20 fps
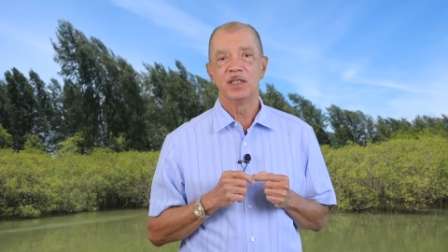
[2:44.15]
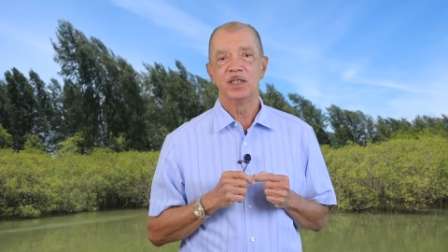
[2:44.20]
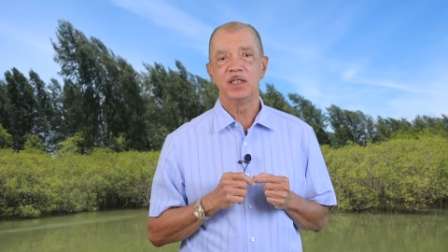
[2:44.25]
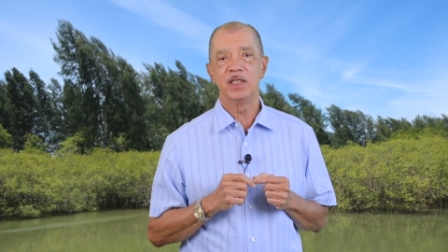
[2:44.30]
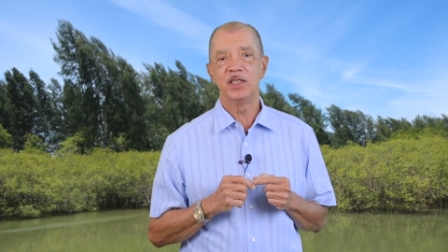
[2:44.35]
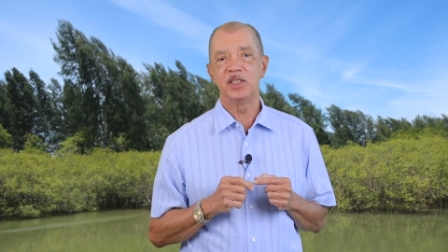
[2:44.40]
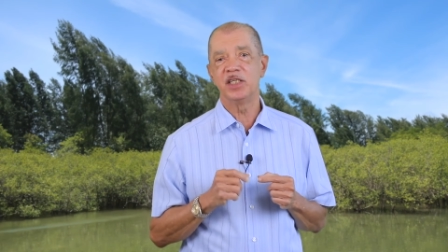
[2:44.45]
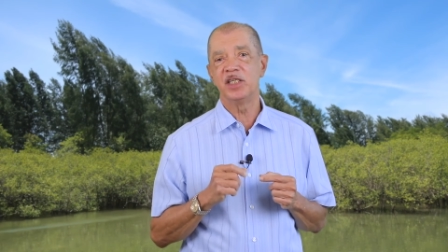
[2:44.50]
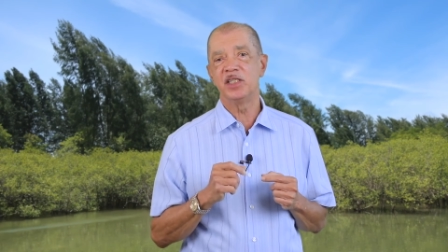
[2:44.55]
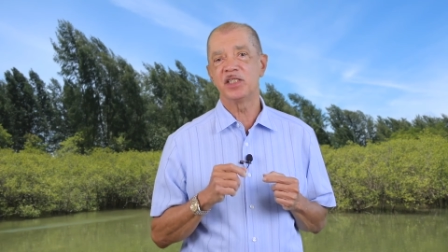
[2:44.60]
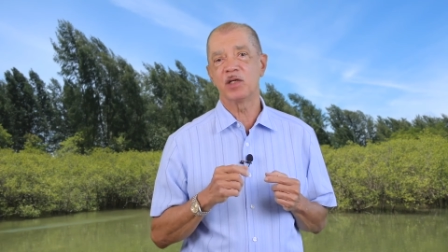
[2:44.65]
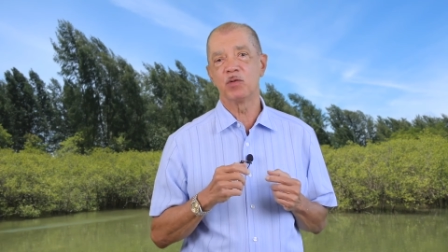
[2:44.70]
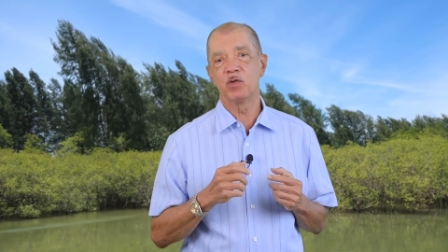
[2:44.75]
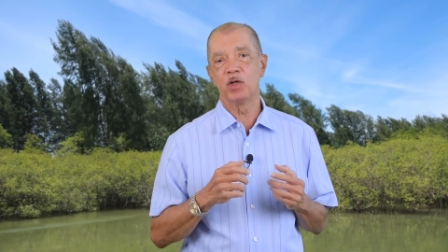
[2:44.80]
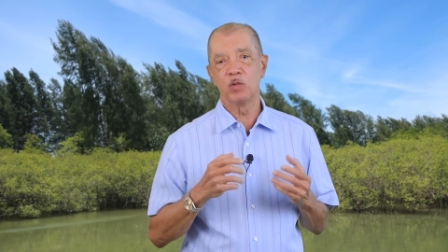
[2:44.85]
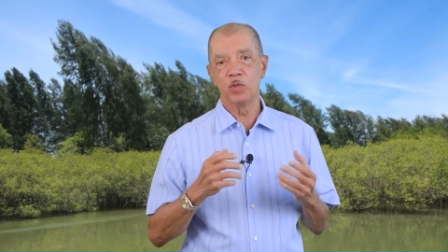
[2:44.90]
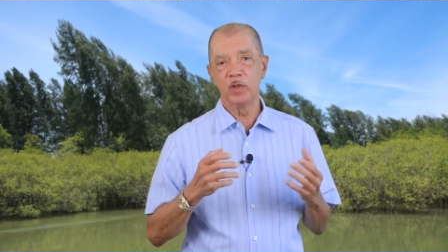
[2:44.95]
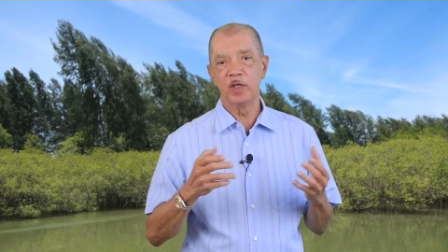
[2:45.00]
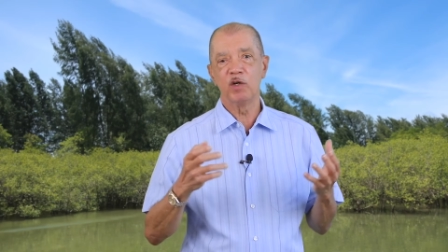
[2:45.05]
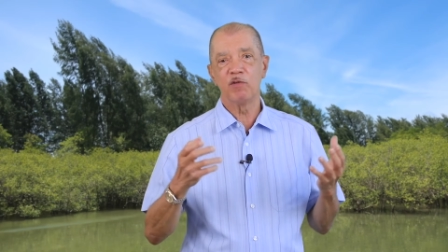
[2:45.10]
It is our
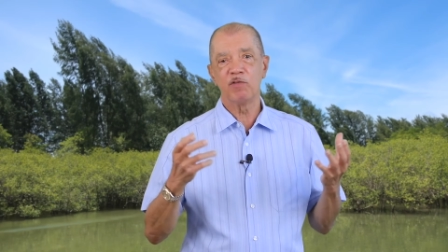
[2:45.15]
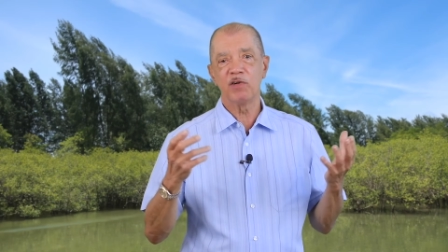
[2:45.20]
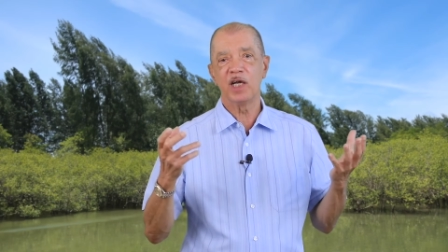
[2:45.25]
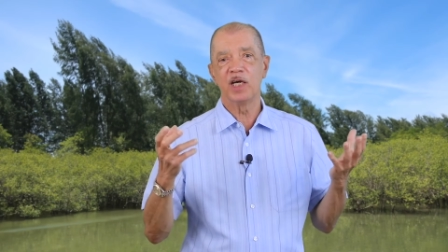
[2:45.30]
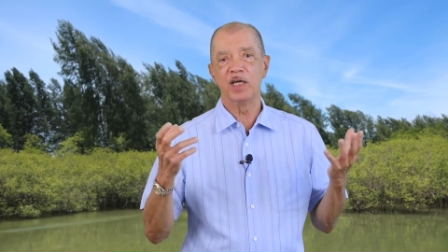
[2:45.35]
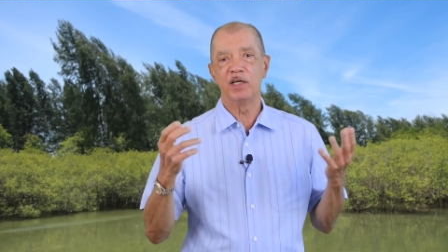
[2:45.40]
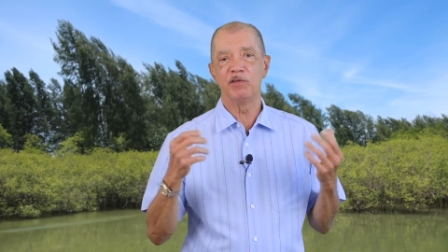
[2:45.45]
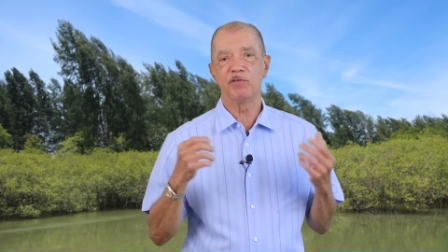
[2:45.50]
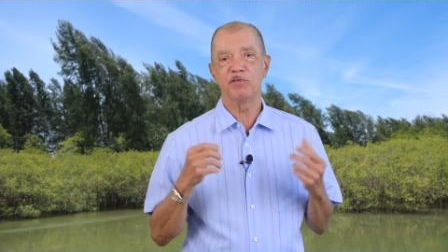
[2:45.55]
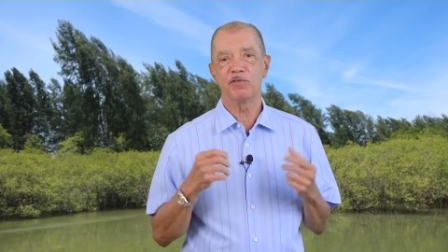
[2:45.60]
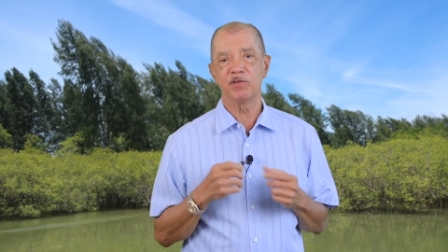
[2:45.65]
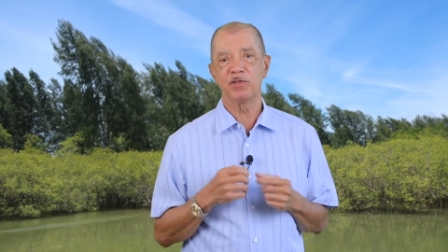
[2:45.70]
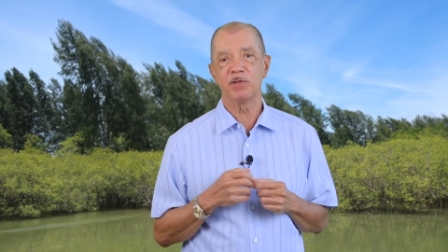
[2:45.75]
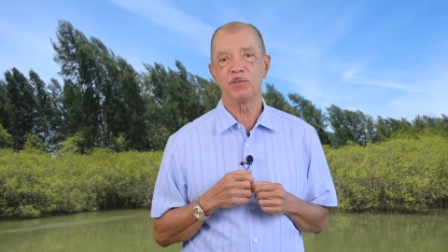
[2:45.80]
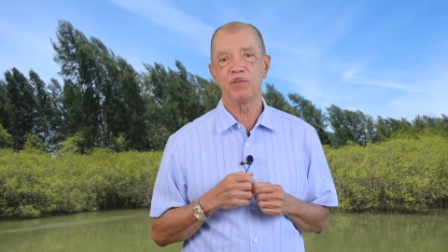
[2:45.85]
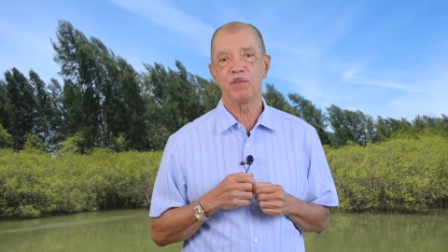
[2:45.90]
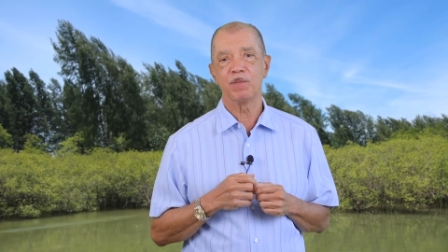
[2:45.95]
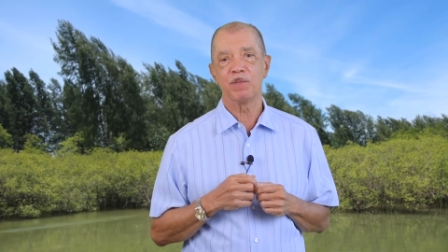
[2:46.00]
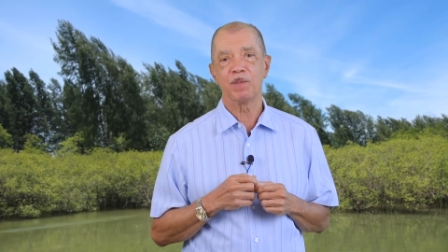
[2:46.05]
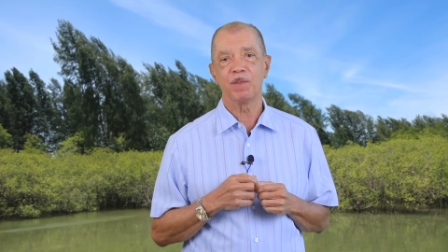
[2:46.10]
way of life.
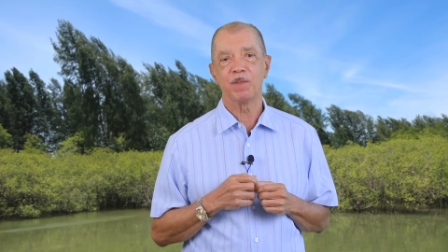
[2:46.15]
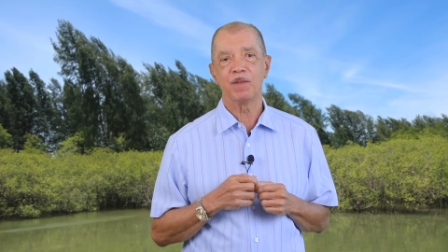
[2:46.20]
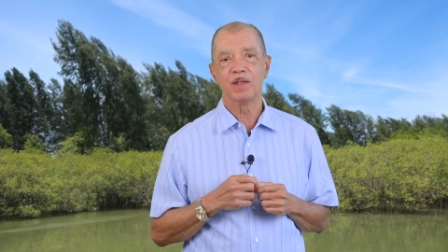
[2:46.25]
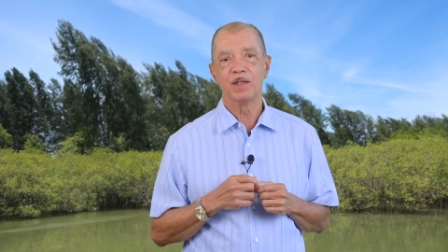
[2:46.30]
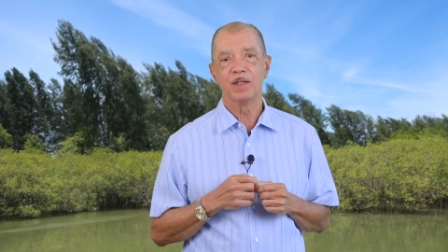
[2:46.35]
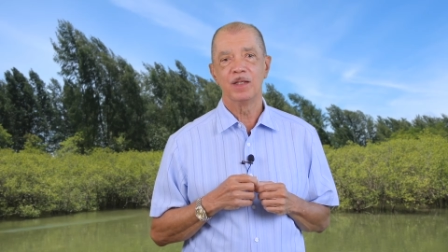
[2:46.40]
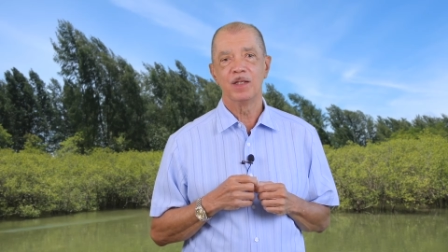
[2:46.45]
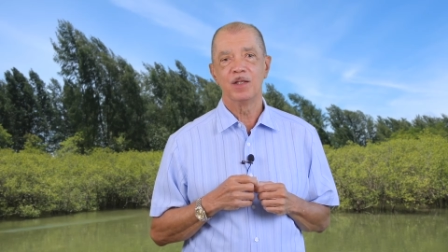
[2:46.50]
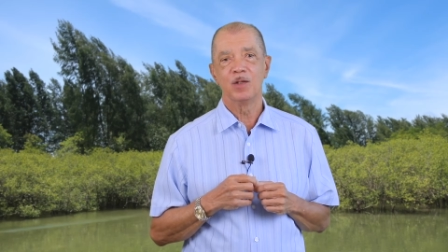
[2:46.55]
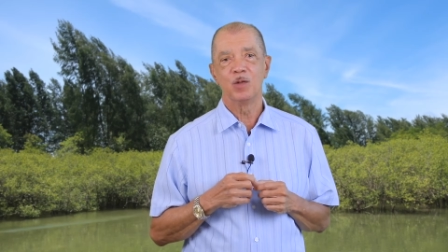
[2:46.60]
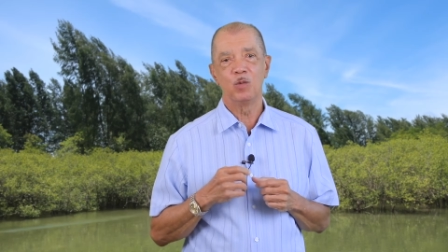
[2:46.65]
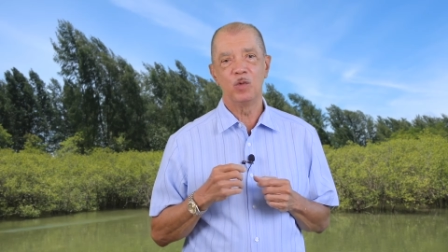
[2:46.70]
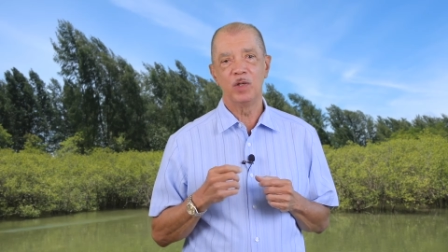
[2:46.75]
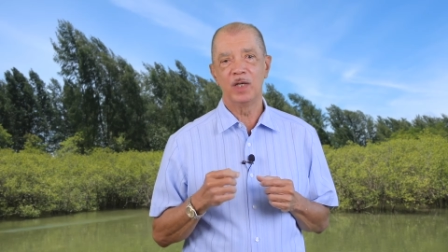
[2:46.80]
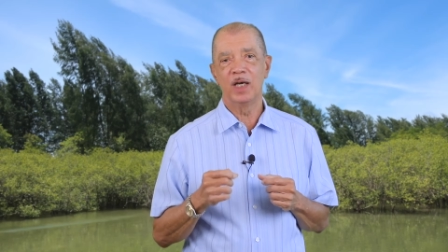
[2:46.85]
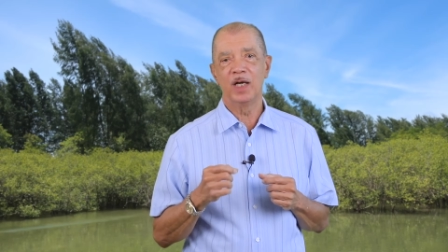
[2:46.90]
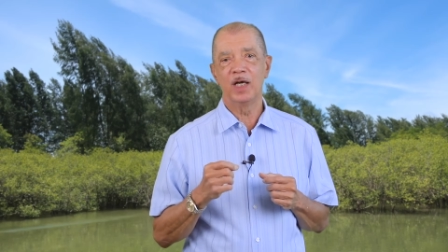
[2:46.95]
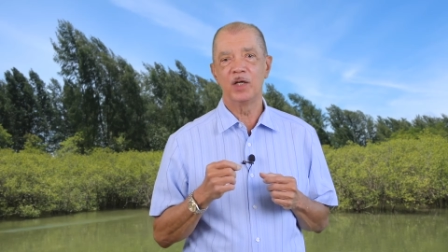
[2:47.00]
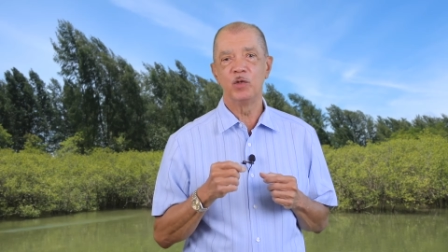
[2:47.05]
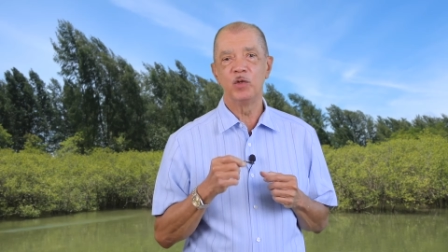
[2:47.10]
We
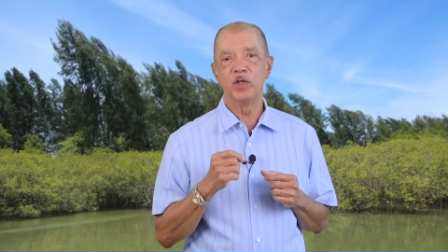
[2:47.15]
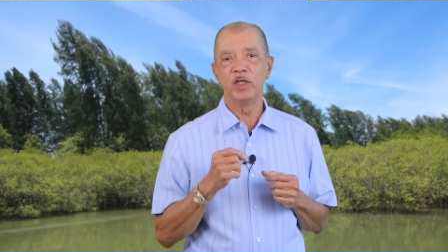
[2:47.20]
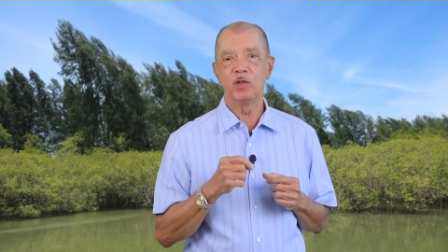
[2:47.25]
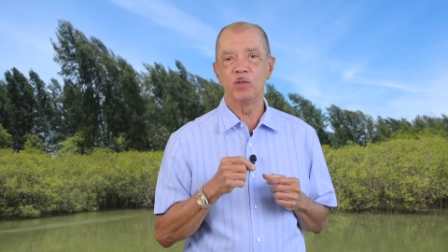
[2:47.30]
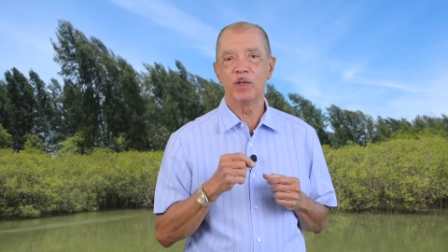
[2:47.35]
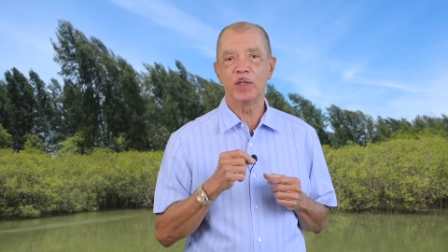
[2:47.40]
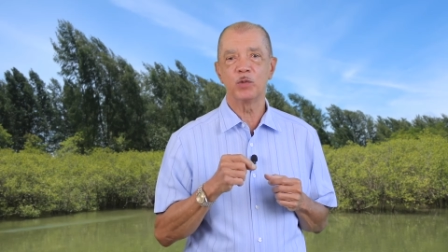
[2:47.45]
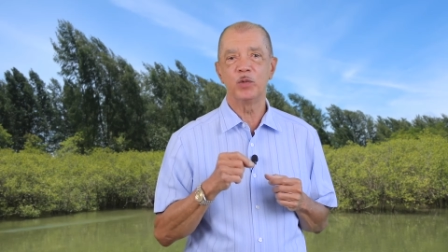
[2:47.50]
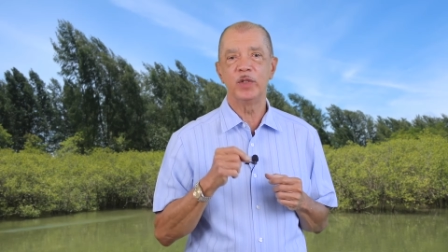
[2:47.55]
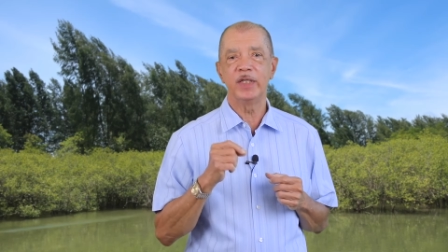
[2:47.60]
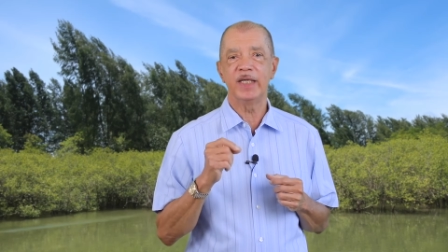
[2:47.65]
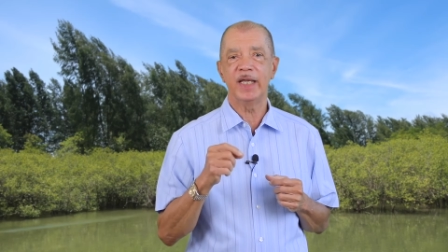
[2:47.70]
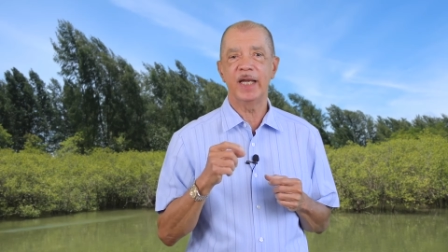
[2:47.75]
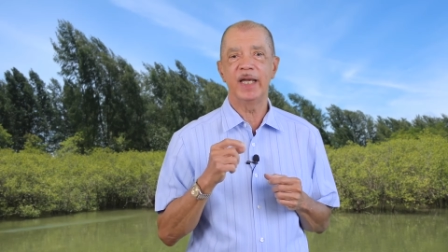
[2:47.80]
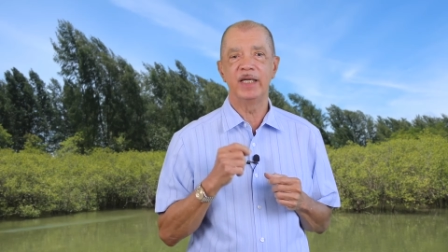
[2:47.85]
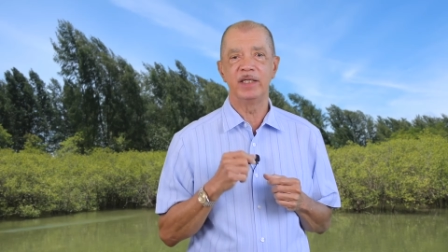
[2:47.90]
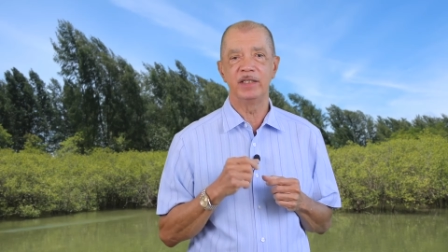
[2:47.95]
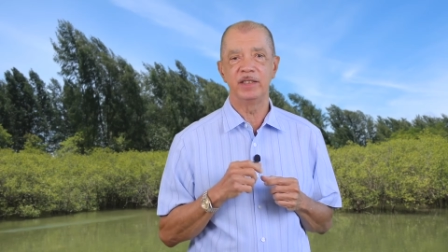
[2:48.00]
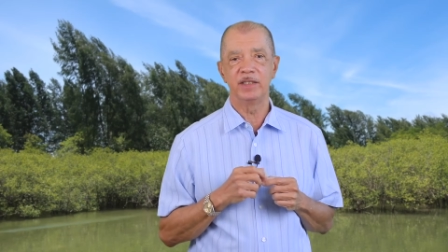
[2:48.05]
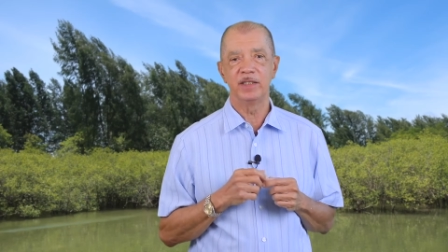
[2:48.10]
are doing what we
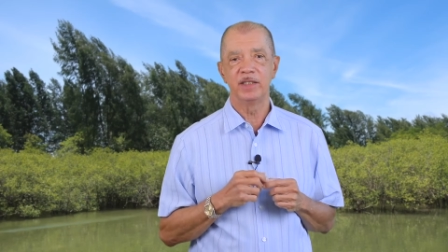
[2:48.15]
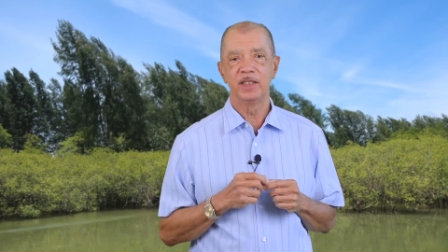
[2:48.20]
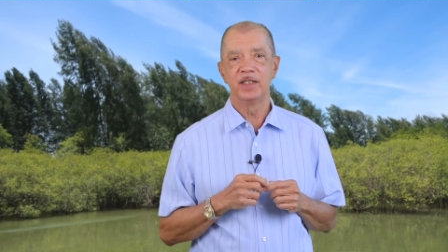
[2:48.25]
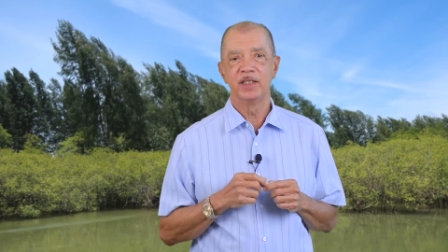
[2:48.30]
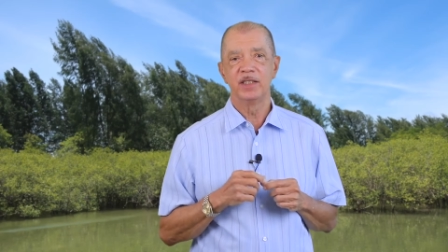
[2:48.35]
can